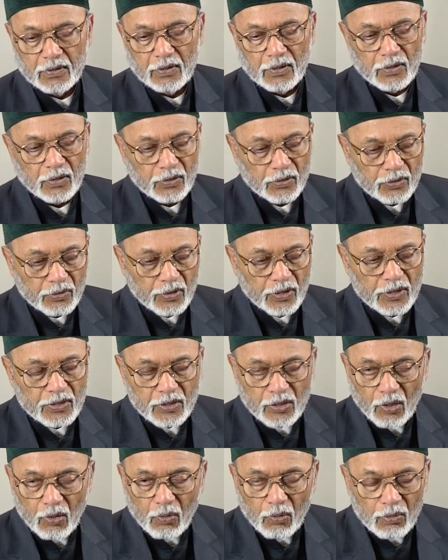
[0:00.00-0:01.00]
through
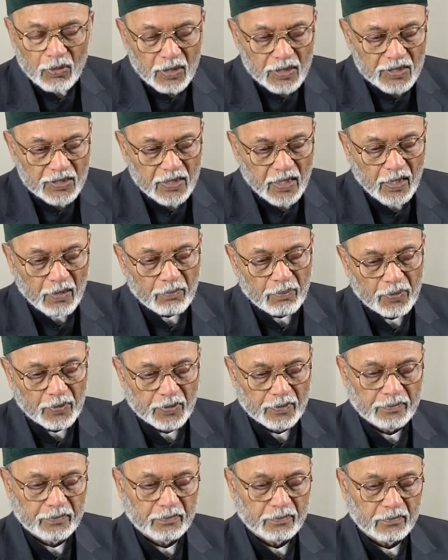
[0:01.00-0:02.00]
his own
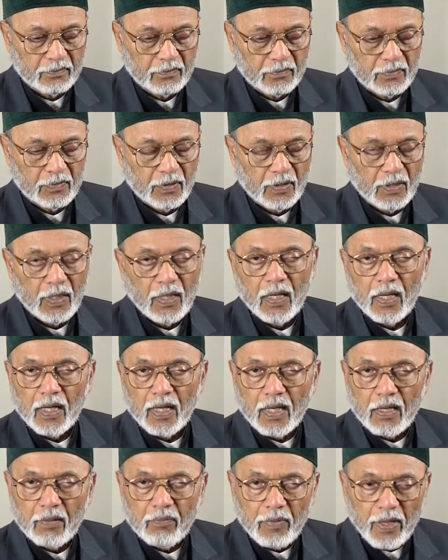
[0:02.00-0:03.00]
example,
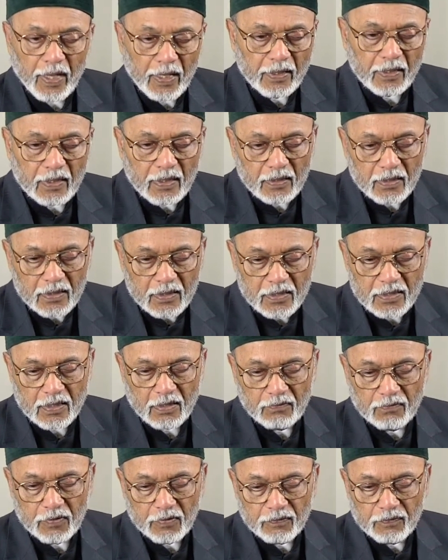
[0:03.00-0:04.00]
he made the
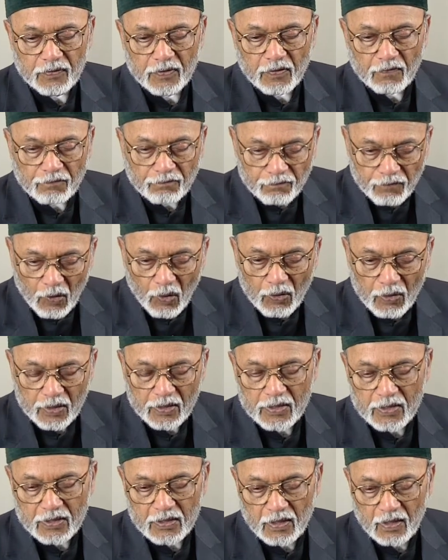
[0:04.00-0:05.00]
tasawwuf the
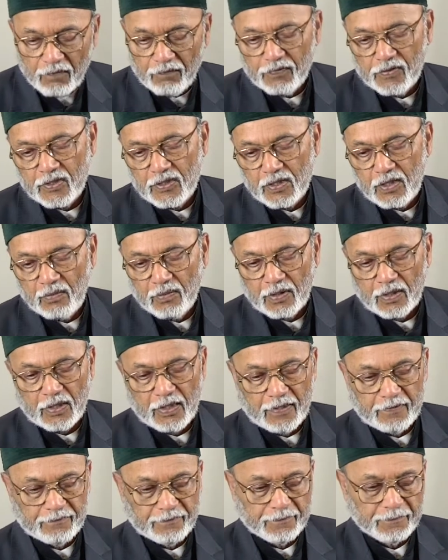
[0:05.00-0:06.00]
focus of Islamic life.